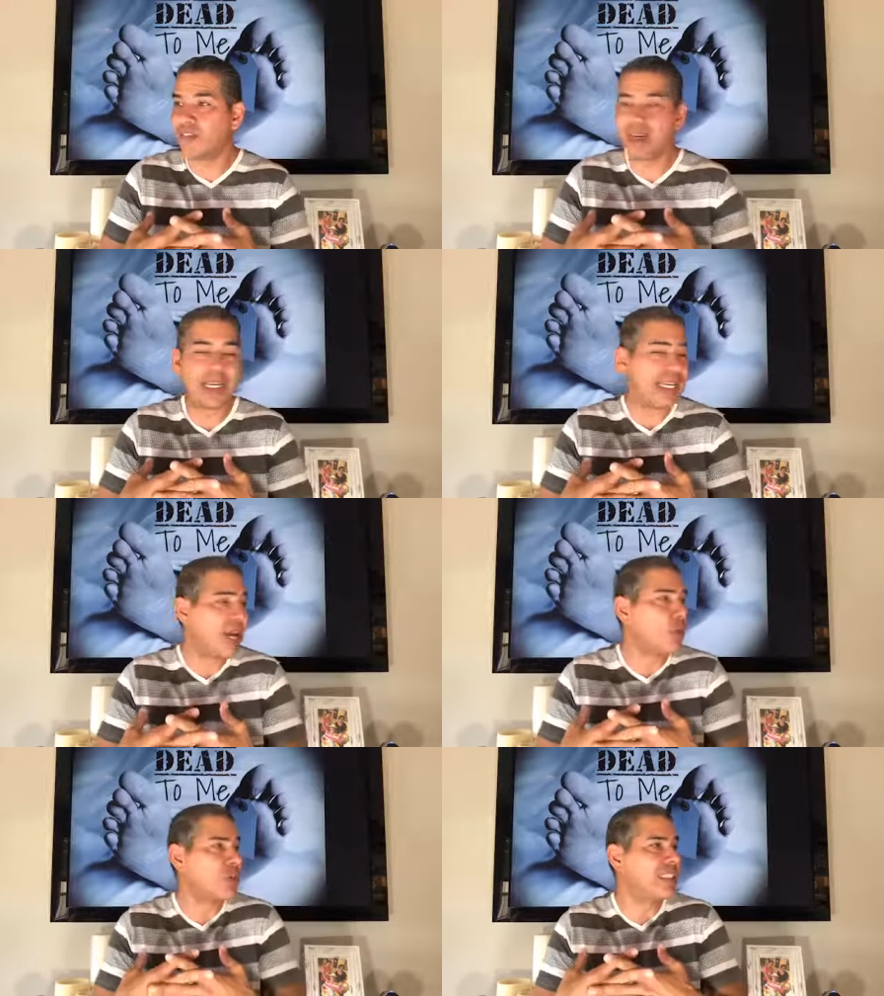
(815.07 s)
And
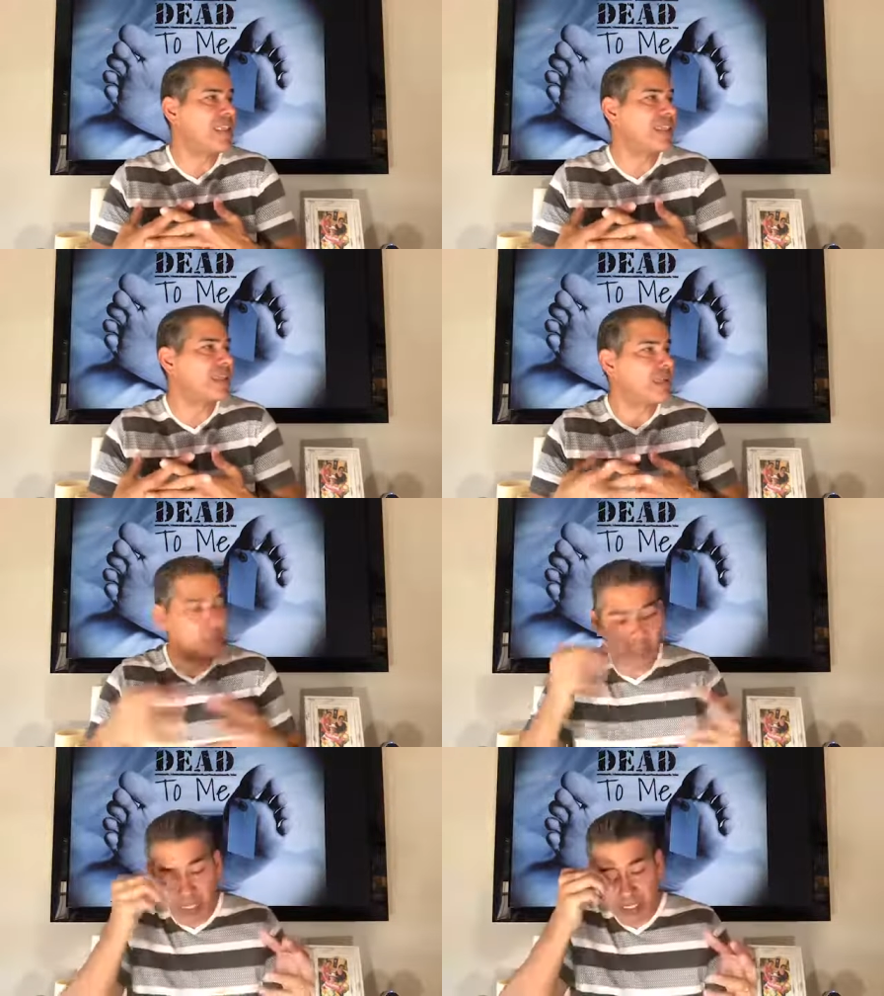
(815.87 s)
again, we'll see this, let's
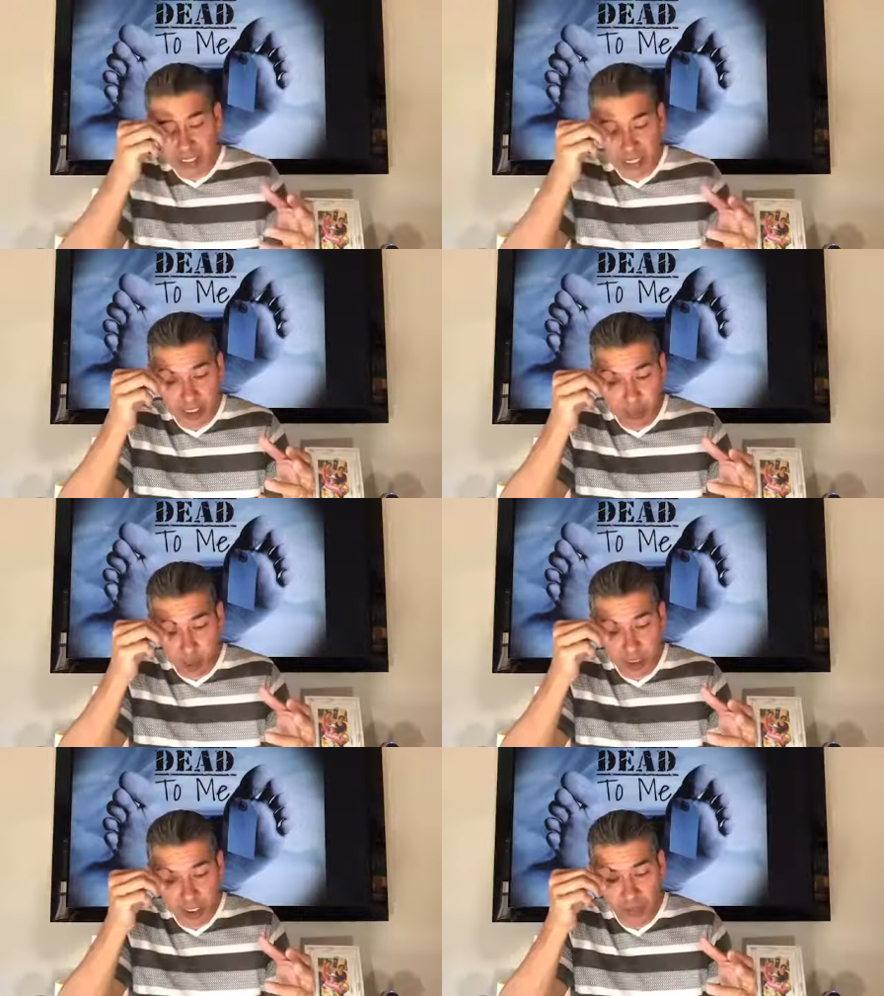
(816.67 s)
uh, see this
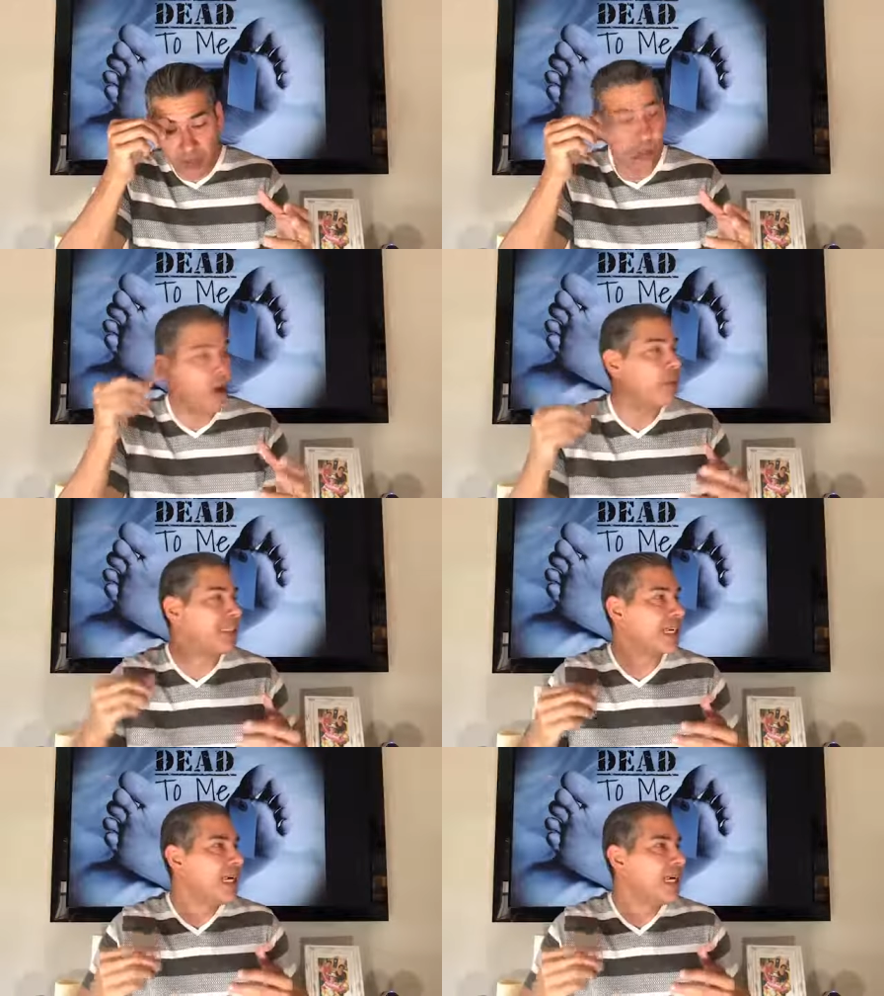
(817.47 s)
more in just a few moments.